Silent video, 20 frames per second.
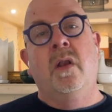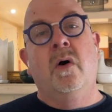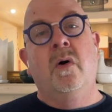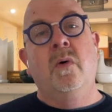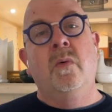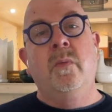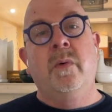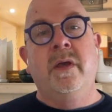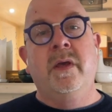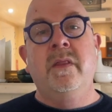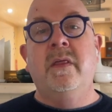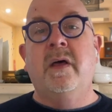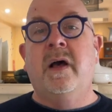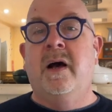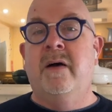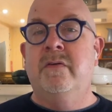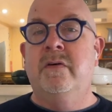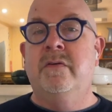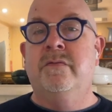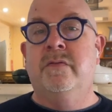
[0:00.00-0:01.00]
along with
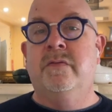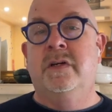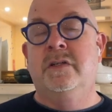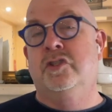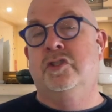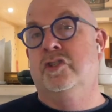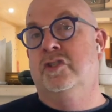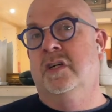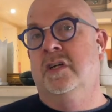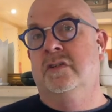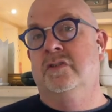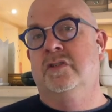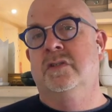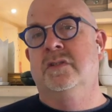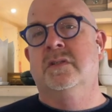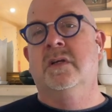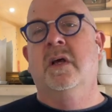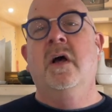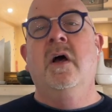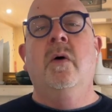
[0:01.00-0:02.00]
other French
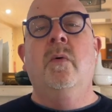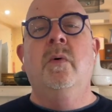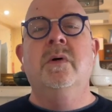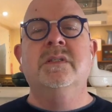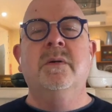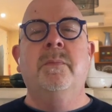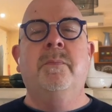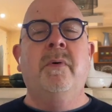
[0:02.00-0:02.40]
judges, was